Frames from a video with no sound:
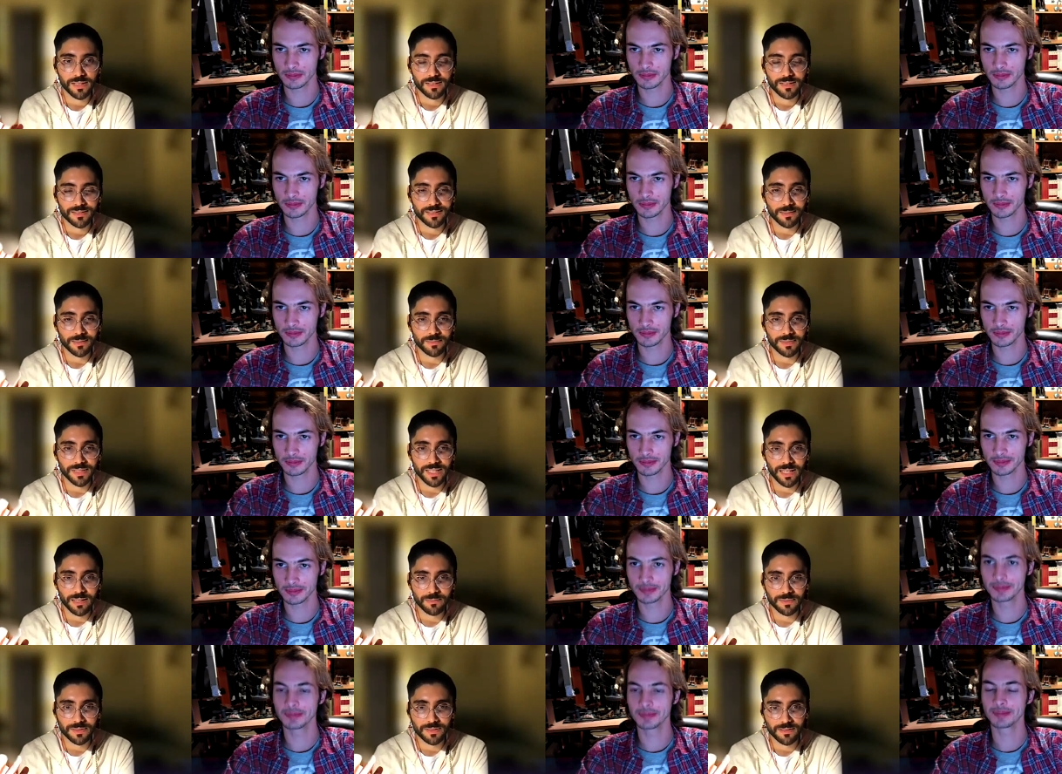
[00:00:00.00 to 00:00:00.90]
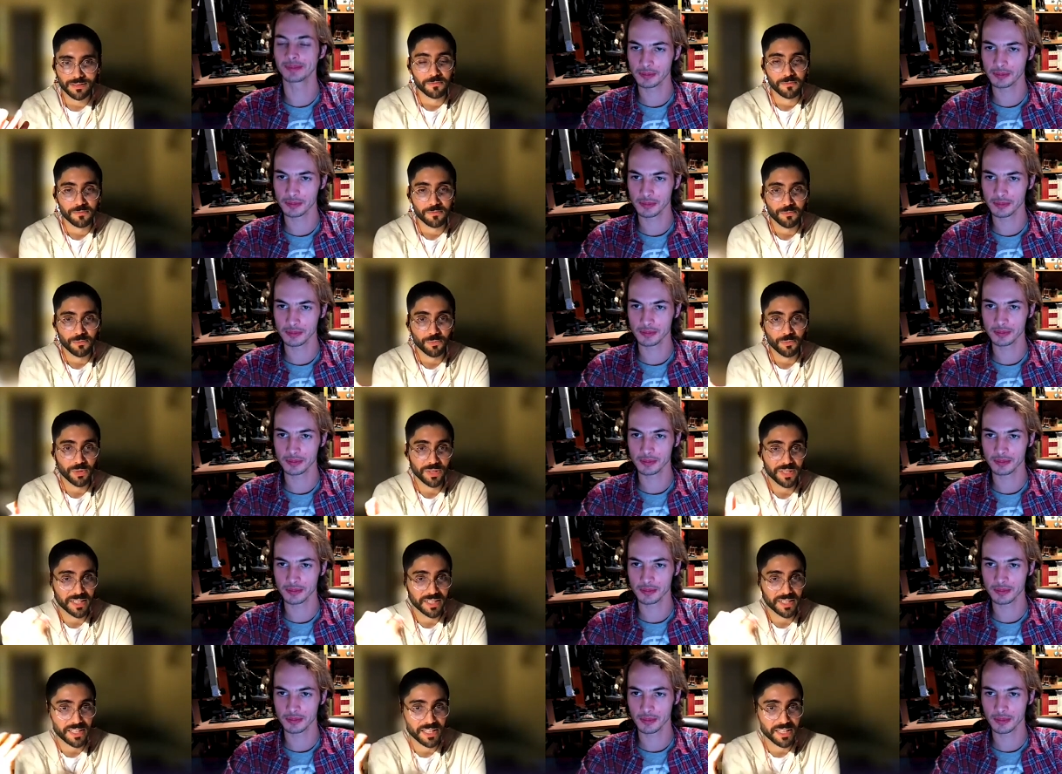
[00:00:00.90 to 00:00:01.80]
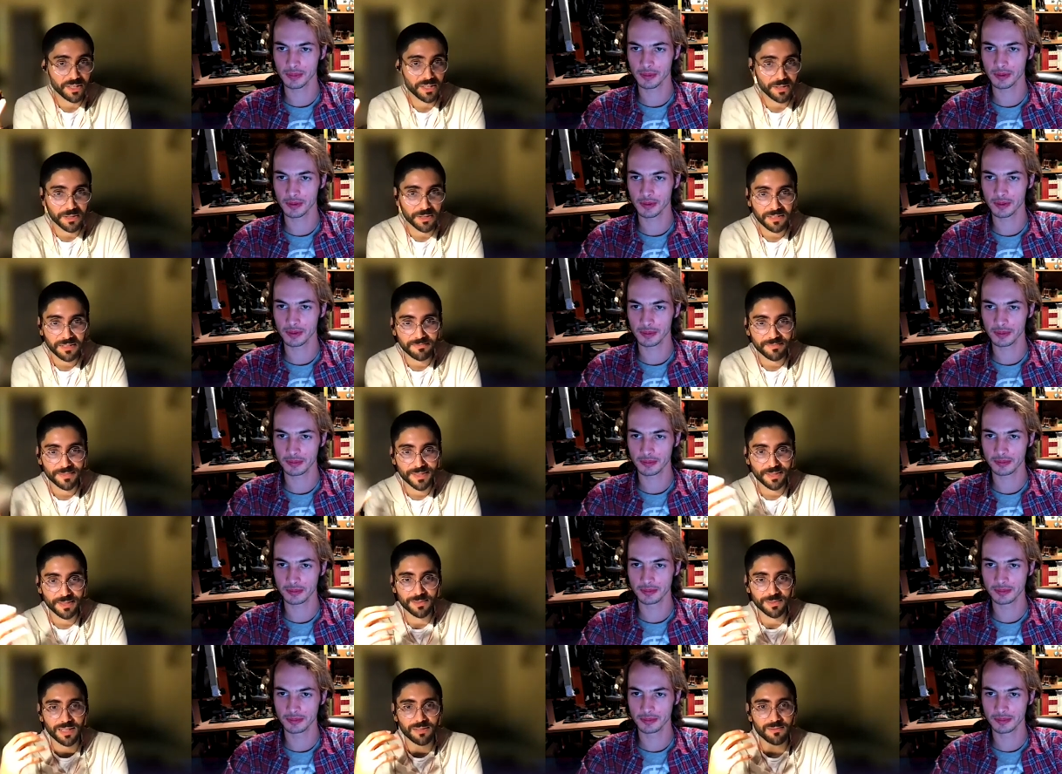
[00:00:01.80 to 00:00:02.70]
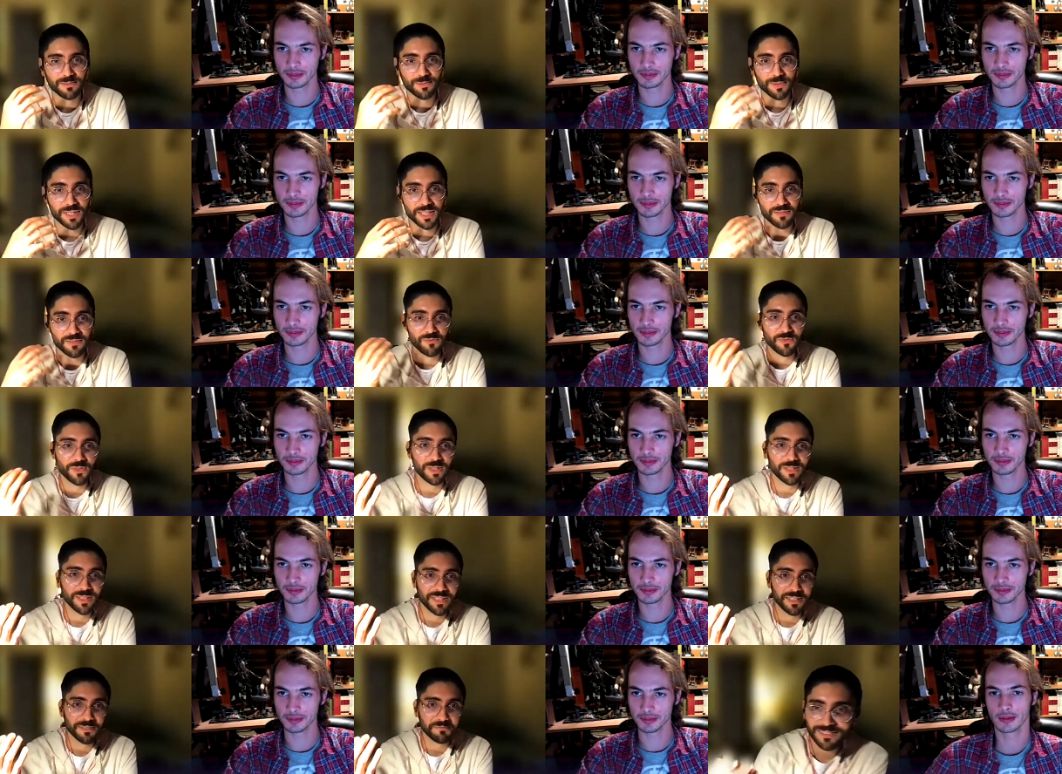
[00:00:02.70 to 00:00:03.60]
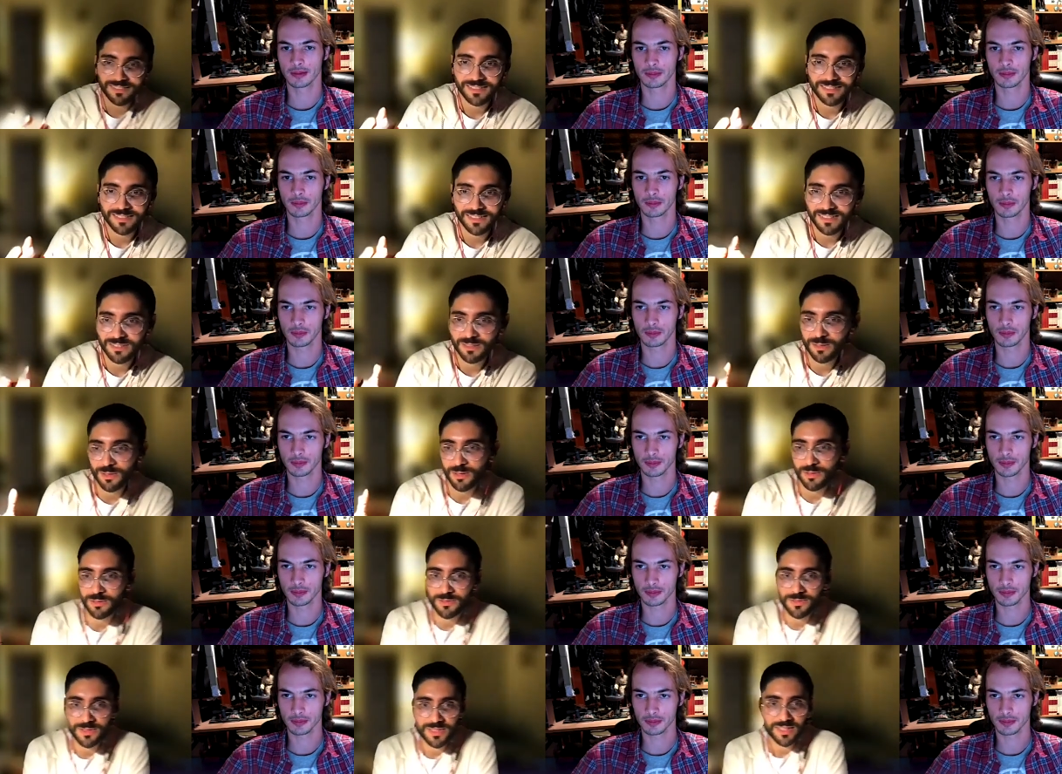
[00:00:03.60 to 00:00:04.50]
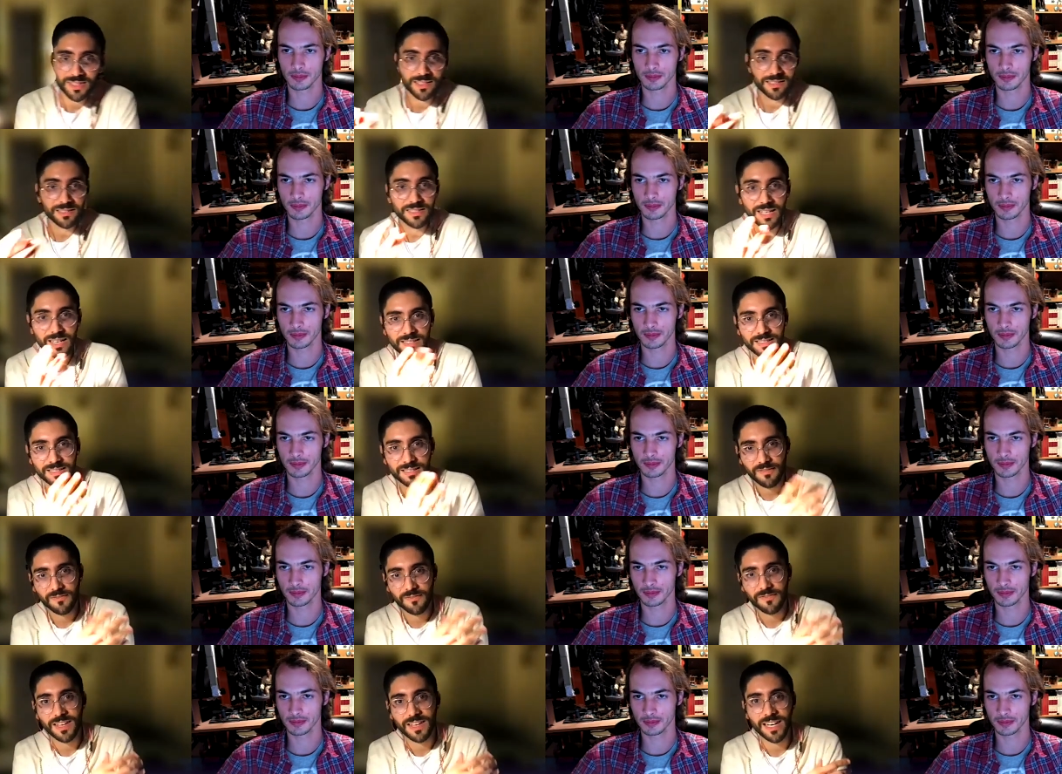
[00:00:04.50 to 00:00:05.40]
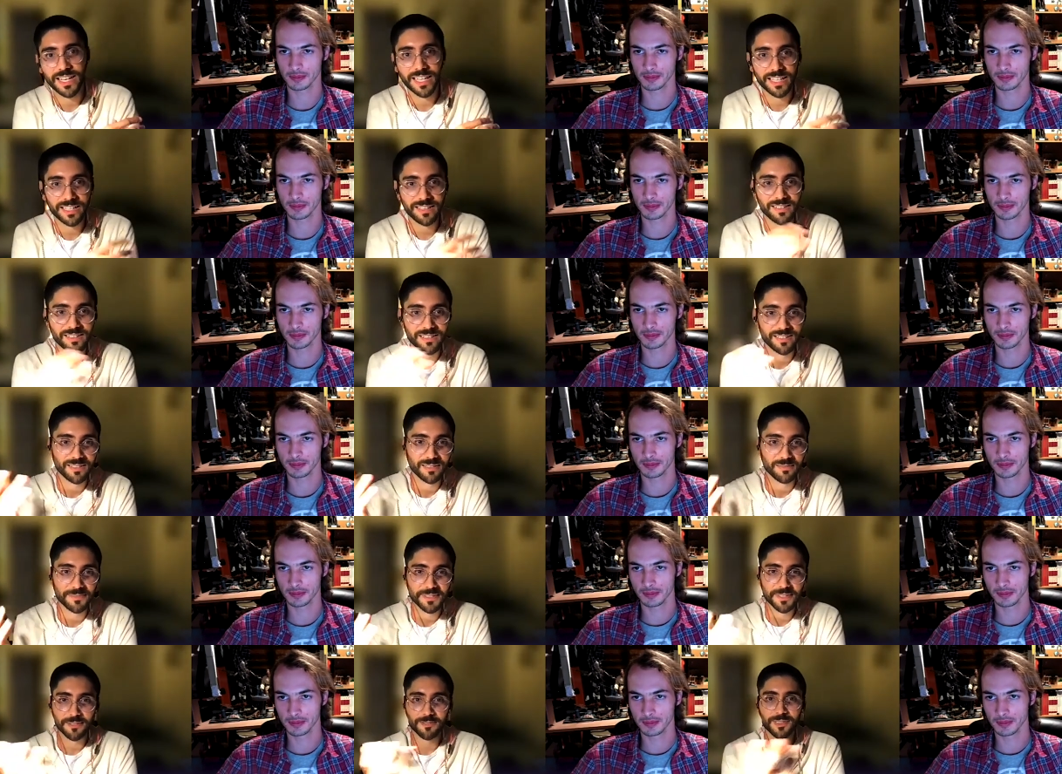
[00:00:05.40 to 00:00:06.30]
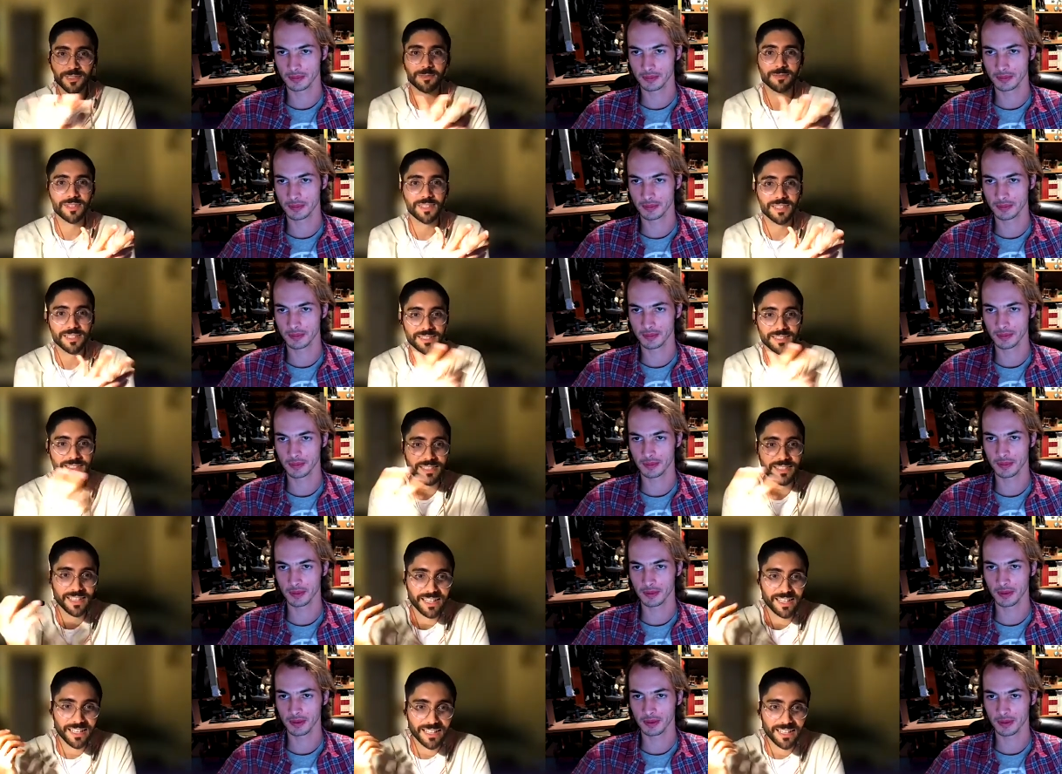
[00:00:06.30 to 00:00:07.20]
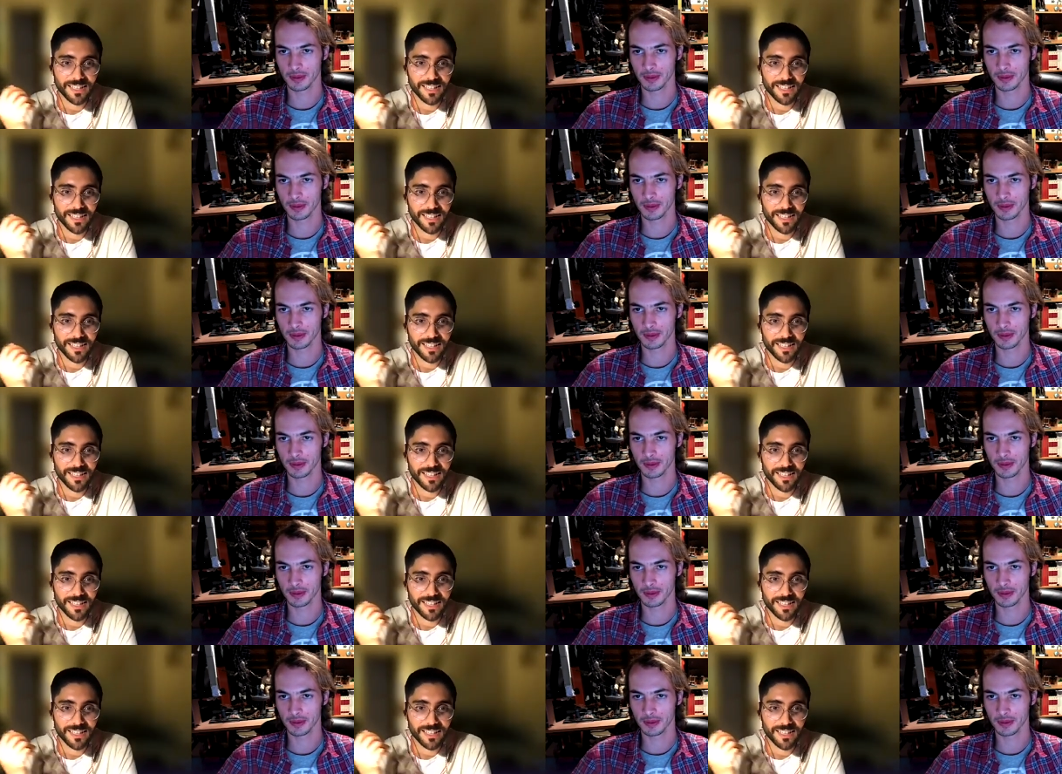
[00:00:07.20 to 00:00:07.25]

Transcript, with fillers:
Speaker 1: sometimes we can hear it sometimes we can feel it you know you see the dust flying so sometimes you can see it